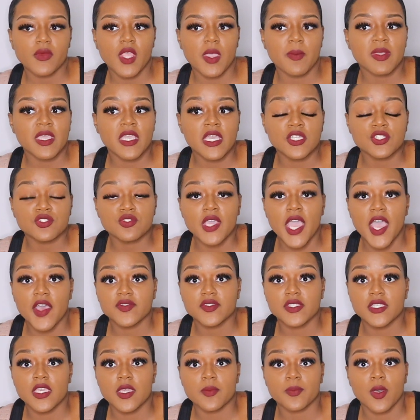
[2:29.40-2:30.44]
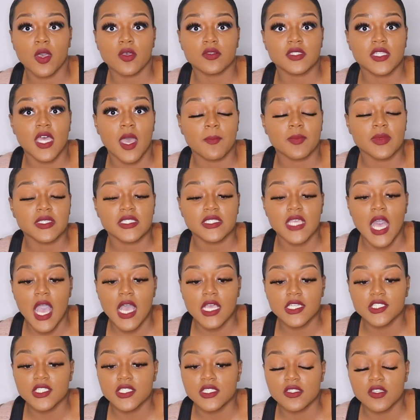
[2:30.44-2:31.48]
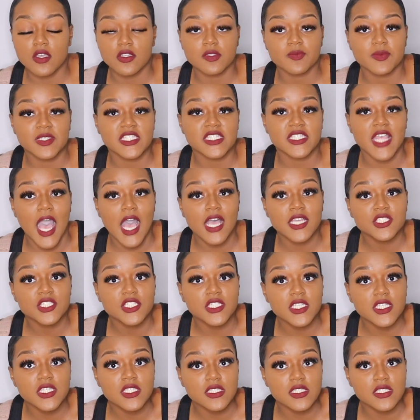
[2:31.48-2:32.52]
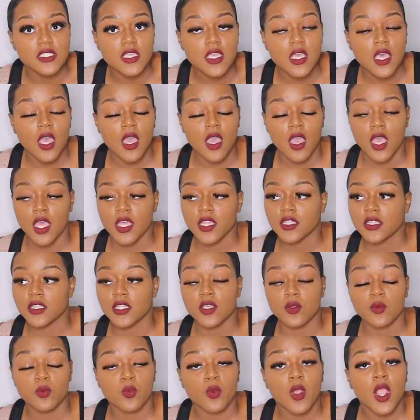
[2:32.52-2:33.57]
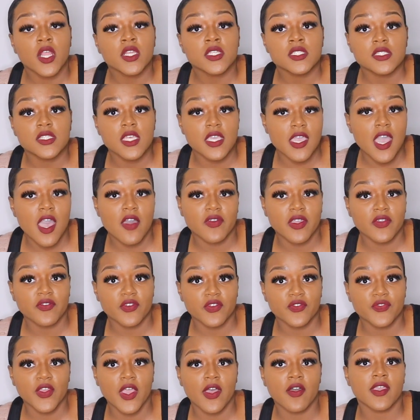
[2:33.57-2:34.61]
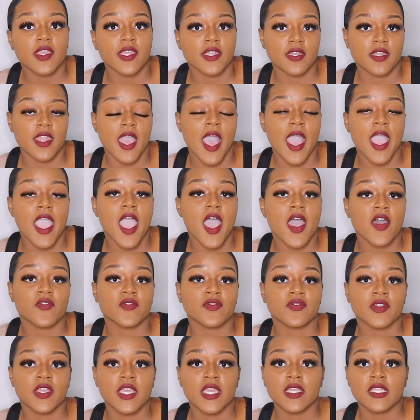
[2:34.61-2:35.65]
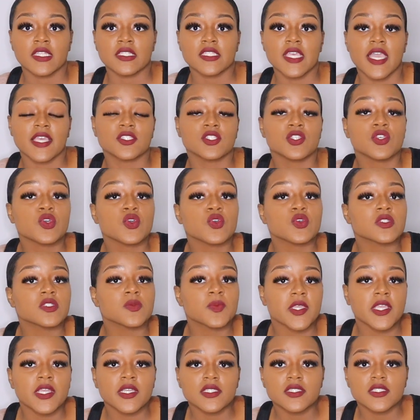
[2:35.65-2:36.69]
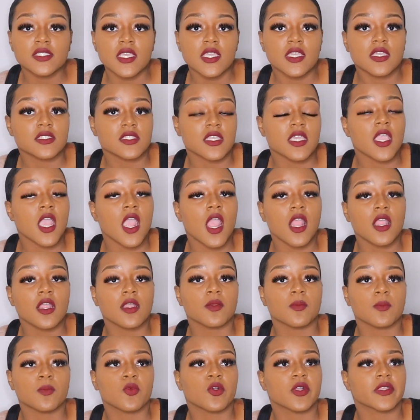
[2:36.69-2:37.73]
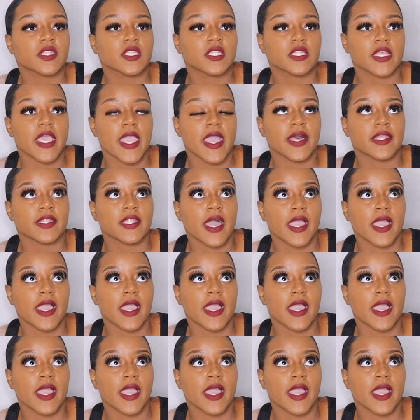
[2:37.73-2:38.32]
Because you have to get post-op massages. Those massages, the worst thing I've ever felt. And I have tattoos, piercings. It hurt more than that.